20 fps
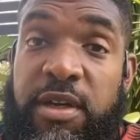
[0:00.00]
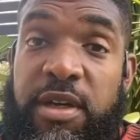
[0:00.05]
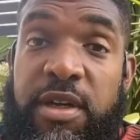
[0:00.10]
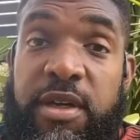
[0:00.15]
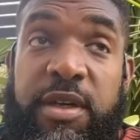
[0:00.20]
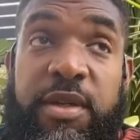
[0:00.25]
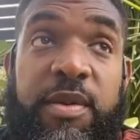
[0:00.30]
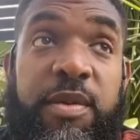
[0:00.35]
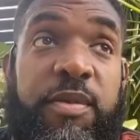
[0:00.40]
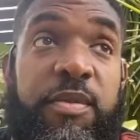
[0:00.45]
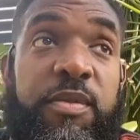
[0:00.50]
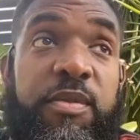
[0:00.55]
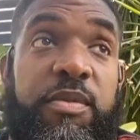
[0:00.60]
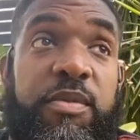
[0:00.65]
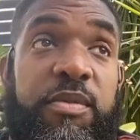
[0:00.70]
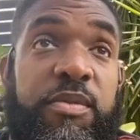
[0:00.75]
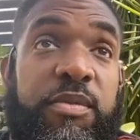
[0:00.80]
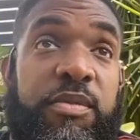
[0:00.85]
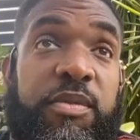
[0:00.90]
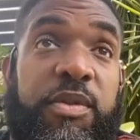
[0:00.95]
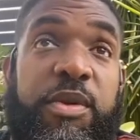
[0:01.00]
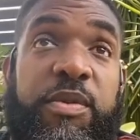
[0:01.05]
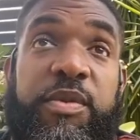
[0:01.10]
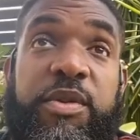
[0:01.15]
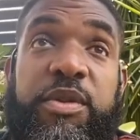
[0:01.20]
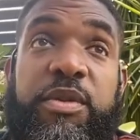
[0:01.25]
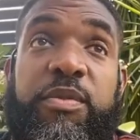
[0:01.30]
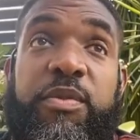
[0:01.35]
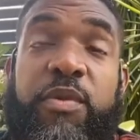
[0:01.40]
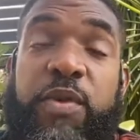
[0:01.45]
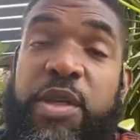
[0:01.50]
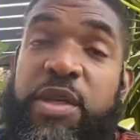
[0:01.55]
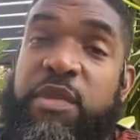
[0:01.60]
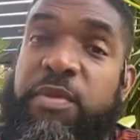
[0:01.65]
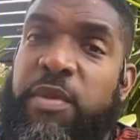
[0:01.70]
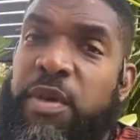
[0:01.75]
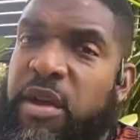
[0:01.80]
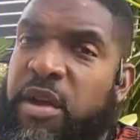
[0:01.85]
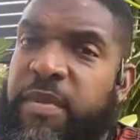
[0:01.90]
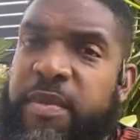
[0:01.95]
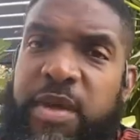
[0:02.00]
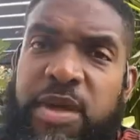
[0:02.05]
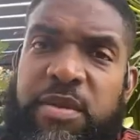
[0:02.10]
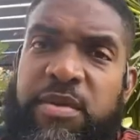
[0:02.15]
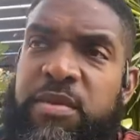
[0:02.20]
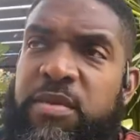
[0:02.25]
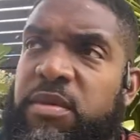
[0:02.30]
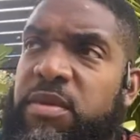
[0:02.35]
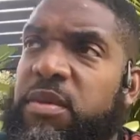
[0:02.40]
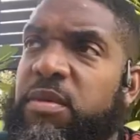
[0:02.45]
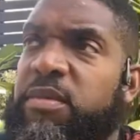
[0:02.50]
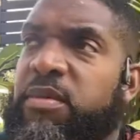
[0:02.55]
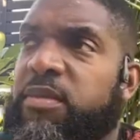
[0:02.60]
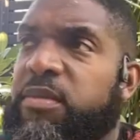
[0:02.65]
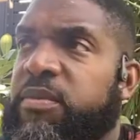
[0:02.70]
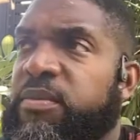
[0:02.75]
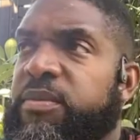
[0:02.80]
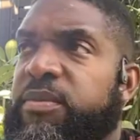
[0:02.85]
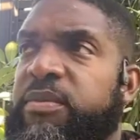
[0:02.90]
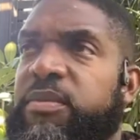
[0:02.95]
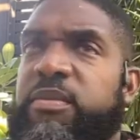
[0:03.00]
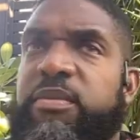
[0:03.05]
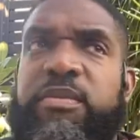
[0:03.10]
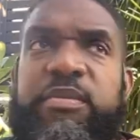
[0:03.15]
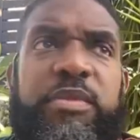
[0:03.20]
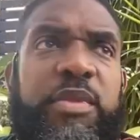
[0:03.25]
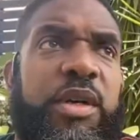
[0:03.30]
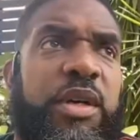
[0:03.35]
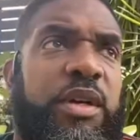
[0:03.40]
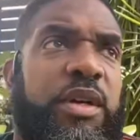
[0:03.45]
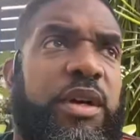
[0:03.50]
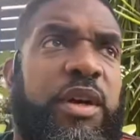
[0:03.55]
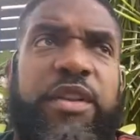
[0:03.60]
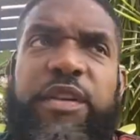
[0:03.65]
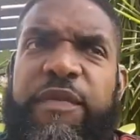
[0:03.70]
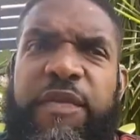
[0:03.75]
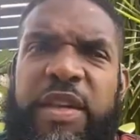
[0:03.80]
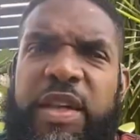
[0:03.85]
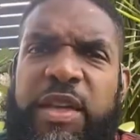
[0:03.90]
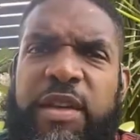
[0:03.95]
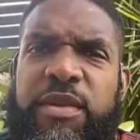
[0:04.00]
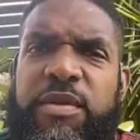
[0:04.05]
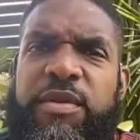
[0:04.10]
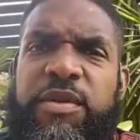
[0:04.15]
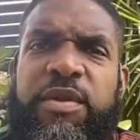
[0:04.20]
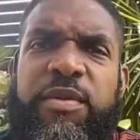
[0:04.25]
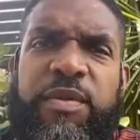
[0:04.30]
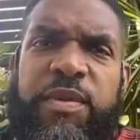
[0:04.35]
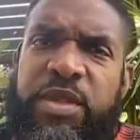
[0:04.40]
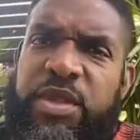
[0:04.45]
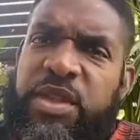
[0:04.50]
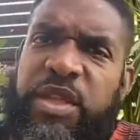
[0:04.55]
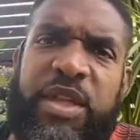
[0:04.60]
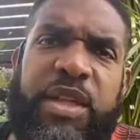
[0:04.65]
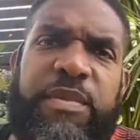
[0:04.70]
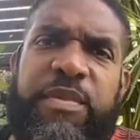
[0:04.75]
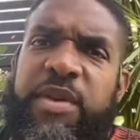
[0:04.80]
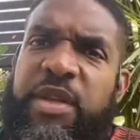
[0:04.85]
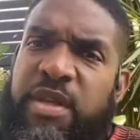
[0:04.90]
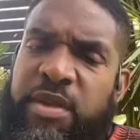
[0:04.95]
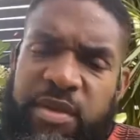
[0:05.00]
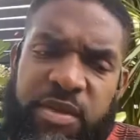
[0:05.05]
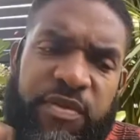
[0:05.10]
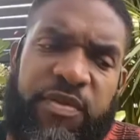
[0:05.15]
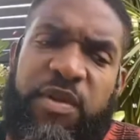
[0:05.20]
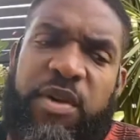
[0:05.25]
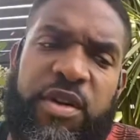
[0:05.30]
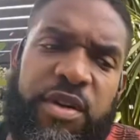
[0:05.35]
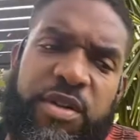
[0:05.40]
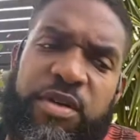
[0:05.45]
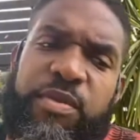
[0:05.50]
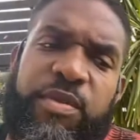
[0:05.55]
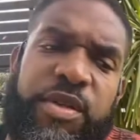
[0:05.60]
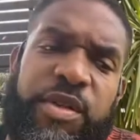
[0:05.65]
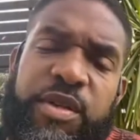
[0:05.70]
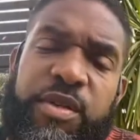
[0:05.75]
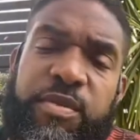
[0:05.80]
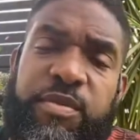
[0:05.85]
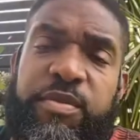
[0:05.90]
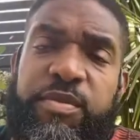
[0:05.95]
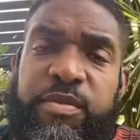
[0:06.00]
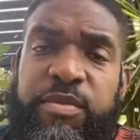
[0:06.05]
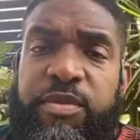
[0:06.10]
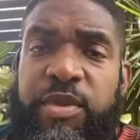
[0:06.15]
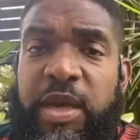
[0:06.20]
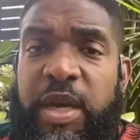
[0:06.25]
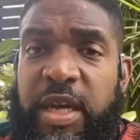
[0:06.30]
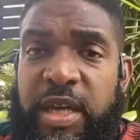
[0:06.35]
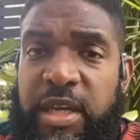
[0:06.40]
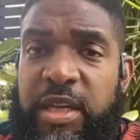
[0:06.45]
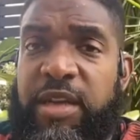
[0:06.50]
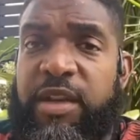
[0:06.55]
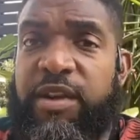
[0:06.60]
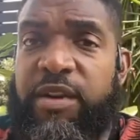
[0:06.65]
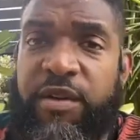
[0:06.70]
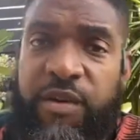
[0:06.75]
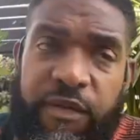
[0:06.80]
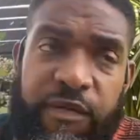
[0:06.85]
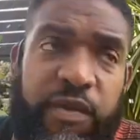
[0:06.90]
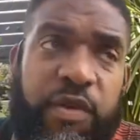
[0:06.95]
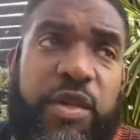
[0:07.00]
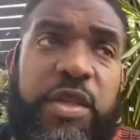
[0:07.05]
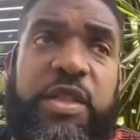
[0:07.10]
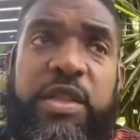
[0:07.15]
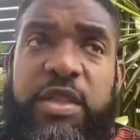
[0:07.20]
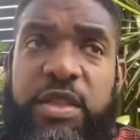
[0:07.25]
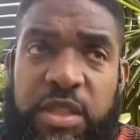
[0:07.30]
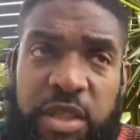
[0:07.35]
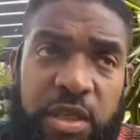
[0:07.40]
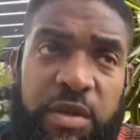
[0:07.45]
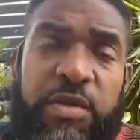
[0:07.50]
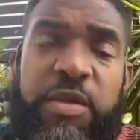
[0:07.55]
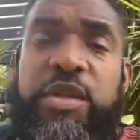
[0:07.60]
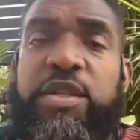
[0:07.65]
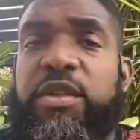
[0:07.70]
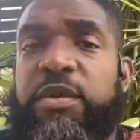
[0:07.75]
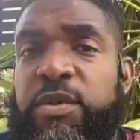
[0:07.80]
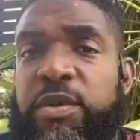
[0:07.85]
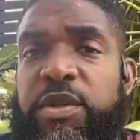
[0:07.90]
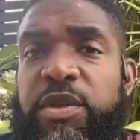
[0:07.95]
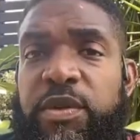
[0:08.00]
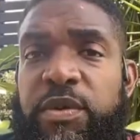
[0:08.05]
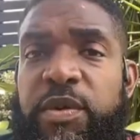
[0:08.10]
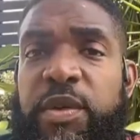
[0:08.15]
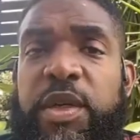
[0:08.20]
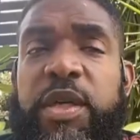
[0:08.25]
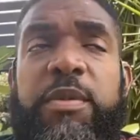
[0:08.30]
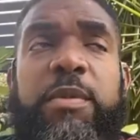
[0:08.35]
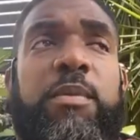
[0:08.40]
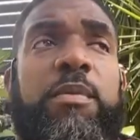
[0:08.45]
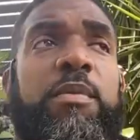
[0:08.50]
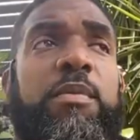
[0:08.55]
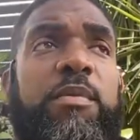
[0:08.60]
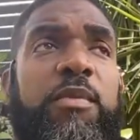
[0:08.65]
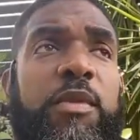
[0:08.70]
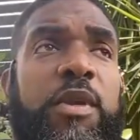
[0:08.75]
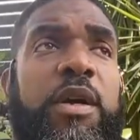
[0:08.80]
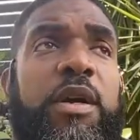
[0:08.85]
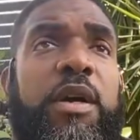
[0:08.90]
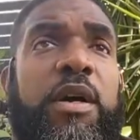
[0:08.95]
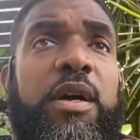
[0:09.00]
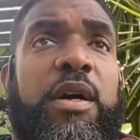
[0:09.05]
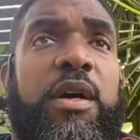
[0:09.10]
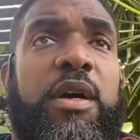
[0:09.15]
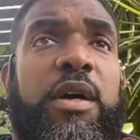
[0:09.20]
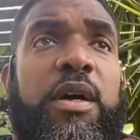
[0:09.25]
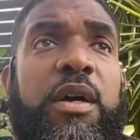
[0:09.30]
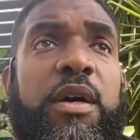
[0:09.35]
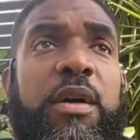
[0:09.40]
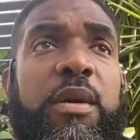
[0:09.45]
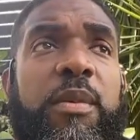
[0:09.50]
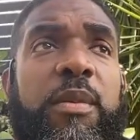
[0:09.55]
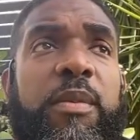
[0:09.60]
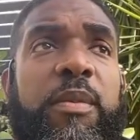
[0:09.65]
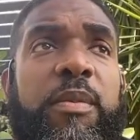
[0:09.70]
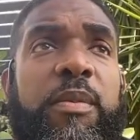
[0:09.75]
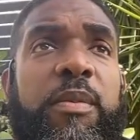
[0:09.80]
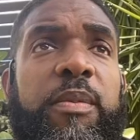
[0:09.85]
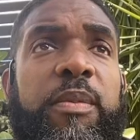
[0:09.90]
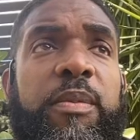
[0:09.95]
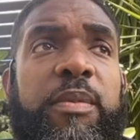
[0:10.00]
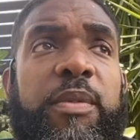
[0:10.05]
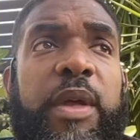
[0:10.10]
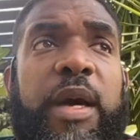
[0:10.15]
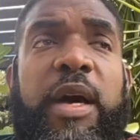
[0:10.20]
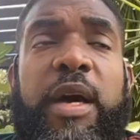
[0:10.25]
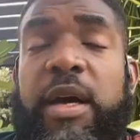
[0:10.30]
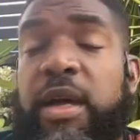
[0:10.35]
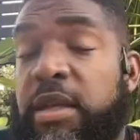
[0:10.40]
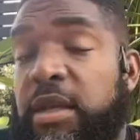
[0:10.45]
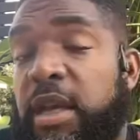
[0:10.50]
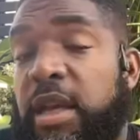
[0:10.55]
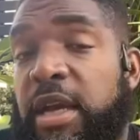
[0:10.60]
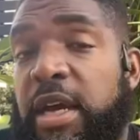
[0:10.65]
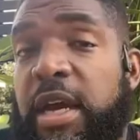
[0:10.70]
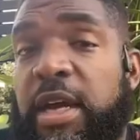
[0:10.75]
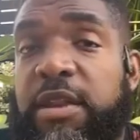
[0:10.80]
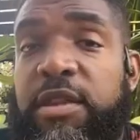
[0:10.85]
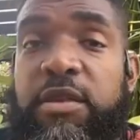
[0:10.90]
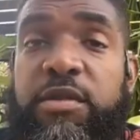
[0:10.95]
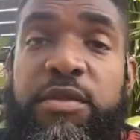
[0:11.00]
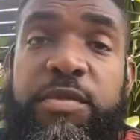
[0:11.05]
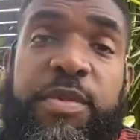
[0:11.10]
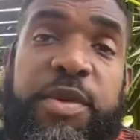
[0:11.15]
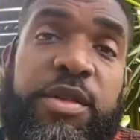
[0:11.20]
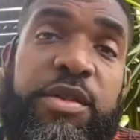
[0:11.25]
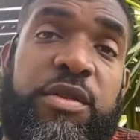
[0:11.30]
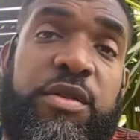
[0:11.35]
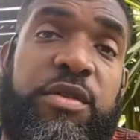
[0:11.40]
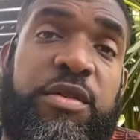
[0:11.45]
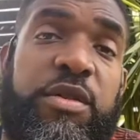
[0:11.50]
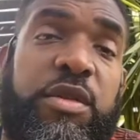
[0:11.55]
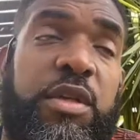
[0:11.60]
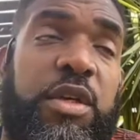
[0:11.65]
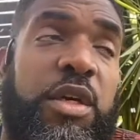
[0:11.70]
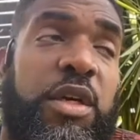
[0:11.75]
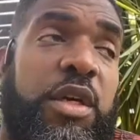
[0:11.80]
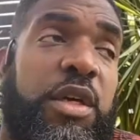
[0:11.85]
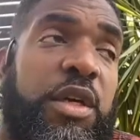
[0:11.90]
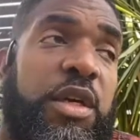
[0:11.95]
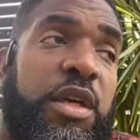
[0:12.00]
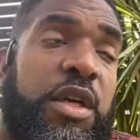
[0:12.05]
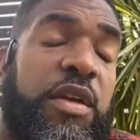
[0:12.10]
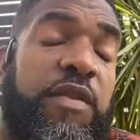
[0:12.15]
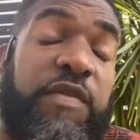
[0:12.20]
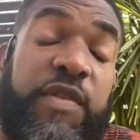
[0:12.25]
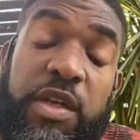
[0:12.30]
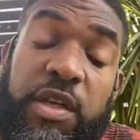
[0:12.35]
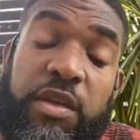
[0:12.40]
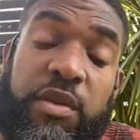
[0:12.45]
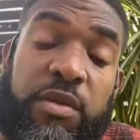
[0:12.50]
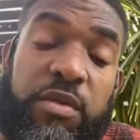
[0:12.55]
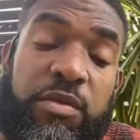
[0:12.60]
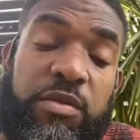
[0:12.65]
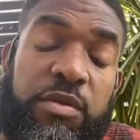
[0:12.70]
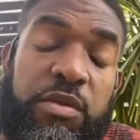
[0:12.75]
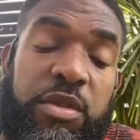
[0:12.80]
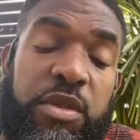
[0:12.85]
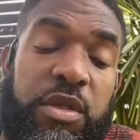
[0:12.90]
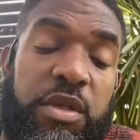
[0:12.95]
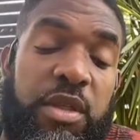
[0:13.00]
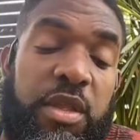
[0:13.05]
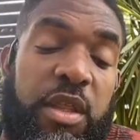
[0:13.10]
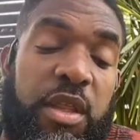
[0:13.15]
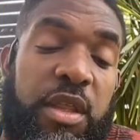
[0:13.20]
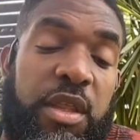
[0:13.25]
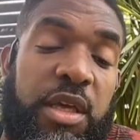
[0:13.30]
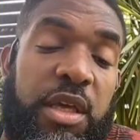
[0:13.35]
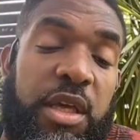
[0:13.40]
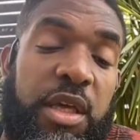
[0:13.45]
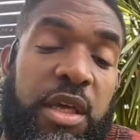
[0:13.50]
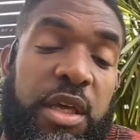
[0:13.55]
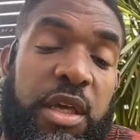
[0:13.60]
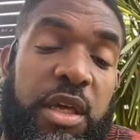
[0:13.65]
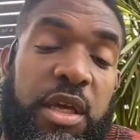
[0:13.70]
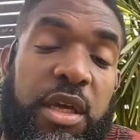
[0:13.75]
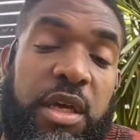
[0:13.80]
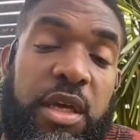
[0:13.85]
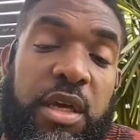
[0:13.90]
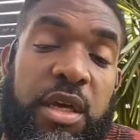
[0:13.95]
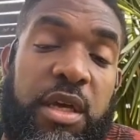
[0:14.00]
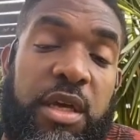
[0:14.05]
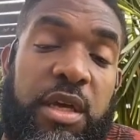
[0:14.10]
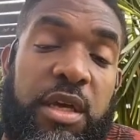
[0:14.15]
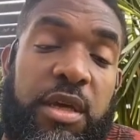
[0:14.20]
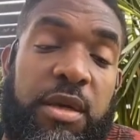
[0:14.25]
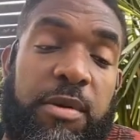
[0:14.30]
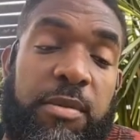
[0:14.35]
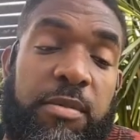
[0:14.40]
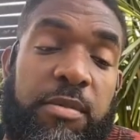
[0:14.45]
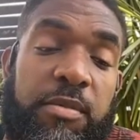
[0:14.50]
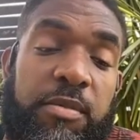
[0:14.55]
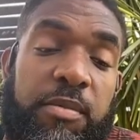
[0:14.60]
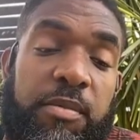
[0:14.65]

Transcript: Now, there was some question mark about some uh, other videos that were sent, but as far as where I could hear her voice and see what she was doing, um, the, I got those pictures and videos. The um,